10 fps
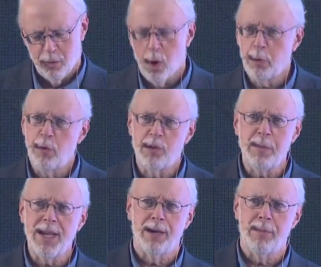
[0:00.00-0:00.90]
What will you
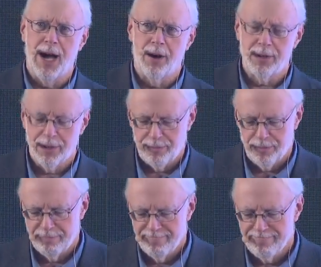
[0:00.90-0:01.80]
speak about?
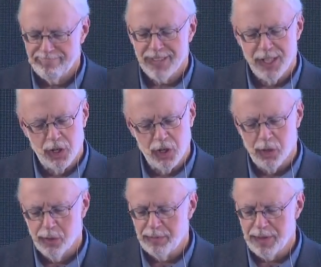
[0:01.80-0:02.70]

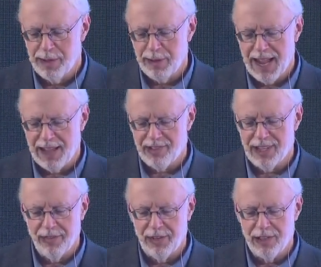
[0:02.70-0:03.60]
Oh, I've been asked
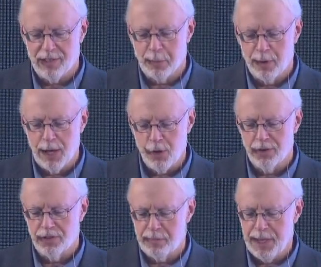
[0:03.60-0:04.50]
to give an
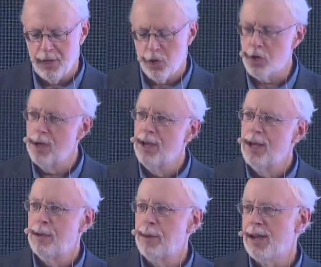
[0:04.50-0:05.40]
inspirational speech
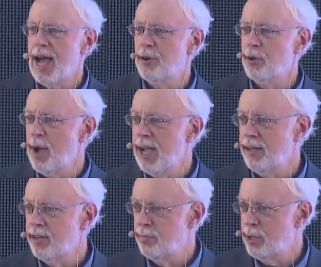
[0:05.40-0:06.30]
about how to
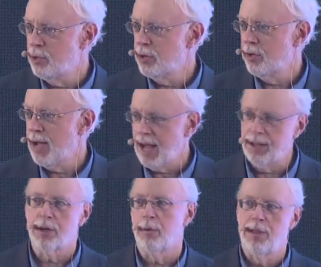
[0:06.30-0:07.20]
write computer
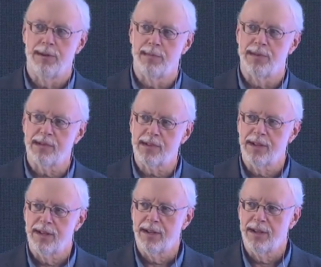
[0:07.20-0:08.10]
algorithms.
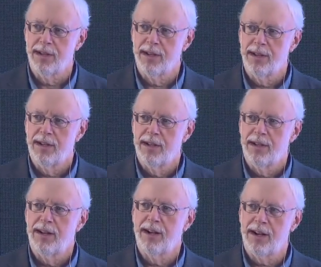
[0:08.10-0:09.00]

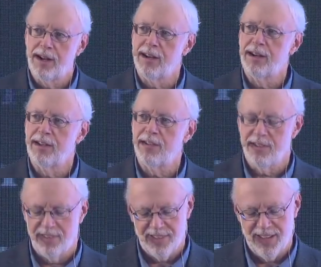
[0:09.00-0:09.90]
Huh,
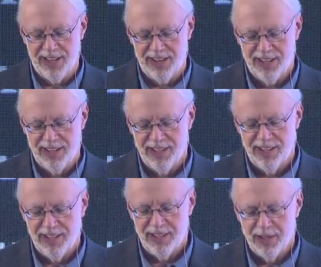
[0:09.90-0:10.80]
she said.
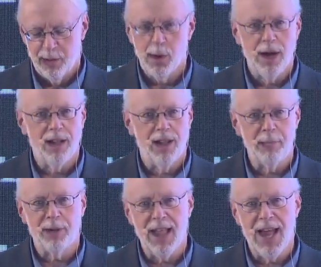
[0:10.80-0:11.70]
Well,
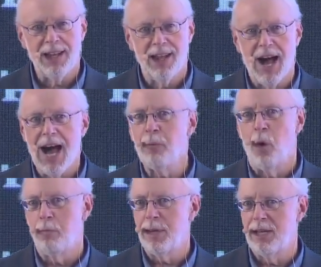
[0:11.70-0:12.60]
I'm glad I
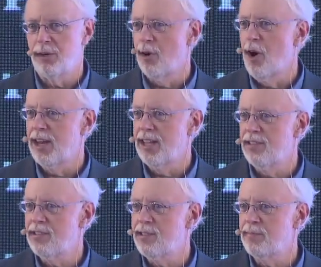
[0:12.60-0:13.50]
won't be in your
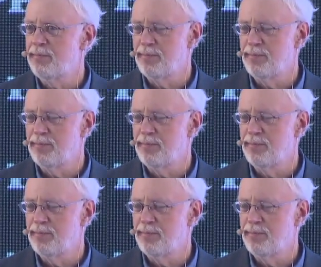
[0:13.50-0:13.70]
audience.